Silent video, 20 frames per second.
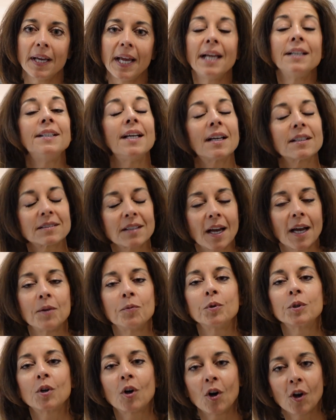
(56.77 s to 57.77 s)
And yes, I
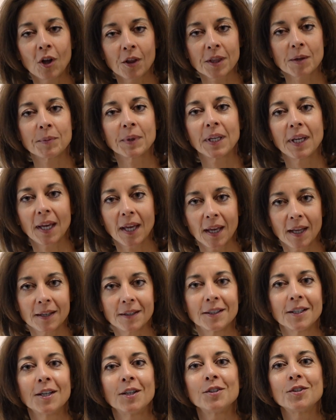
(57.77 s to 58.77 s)
would call them
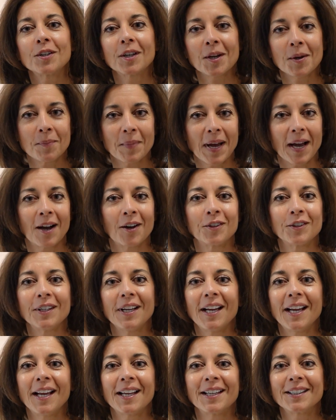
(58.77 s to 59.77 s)
again to come
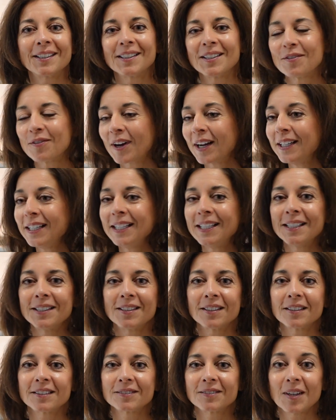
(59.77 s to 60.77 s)
out, and if I needed
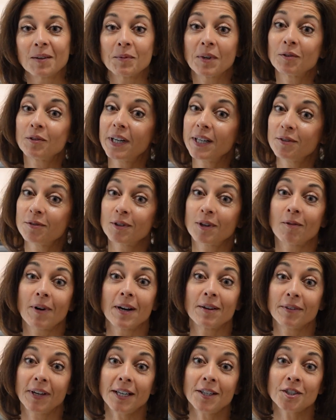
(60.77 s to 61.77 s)
to, I'm not ready for a
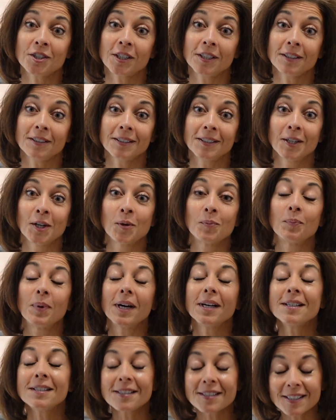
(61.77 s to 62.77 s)
renovation,
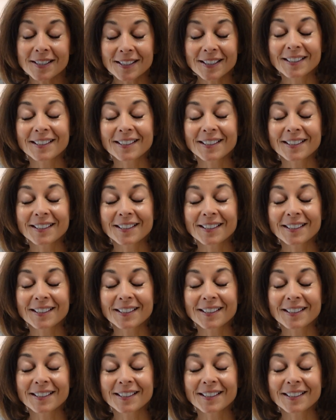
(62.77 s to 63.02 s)
but